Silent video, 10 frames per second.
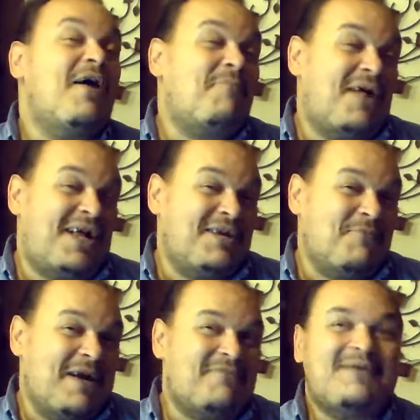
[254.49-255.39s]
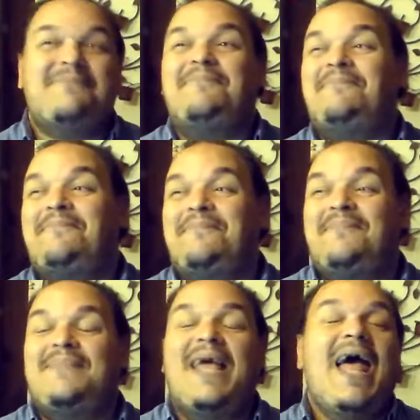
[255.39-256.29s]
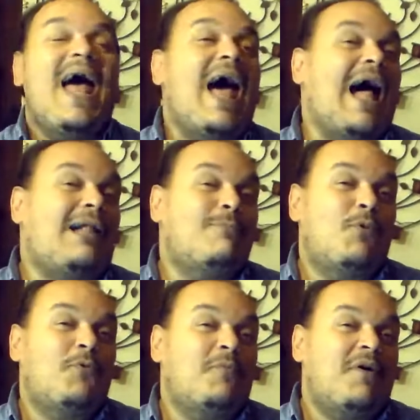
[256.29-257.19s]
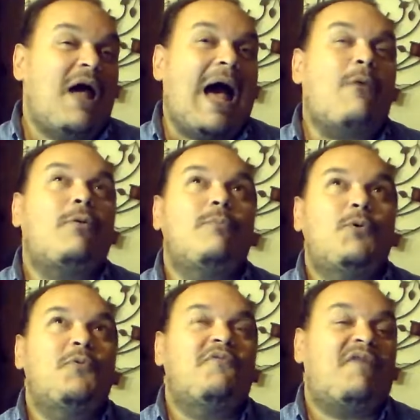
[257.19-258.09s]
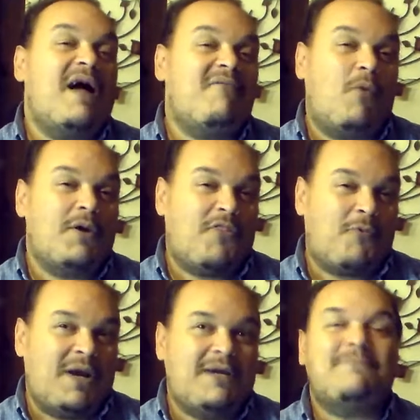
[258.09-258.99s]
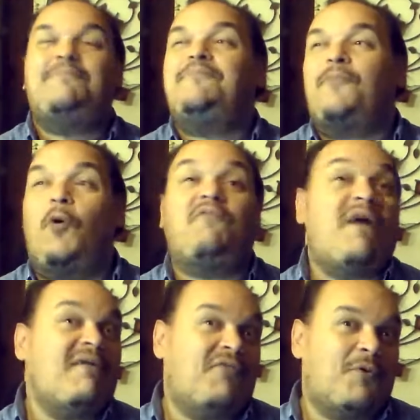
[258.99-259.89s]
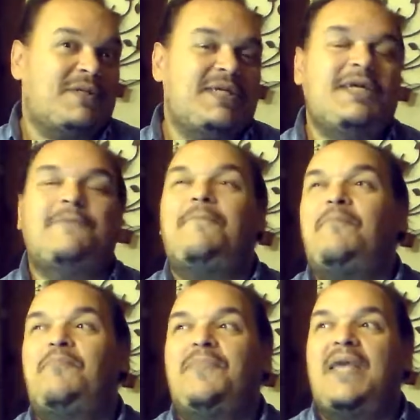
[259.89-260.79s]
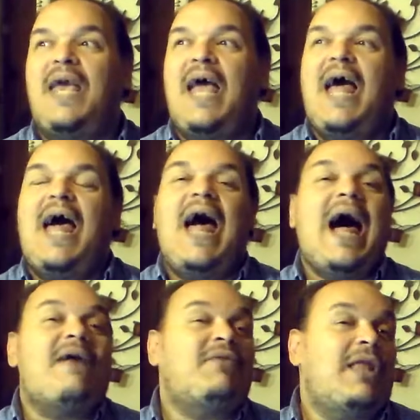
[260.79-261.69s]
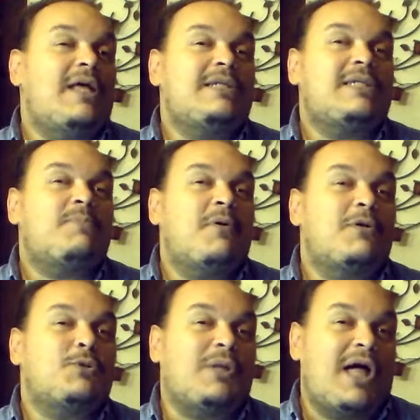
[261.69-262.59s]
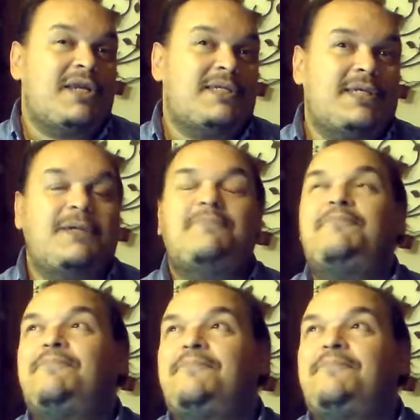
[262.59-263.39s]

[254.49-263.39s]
and the Honey Raven, Owl Moon, Owl Moon 513 or 513, Avalon Spiritual Odyssey,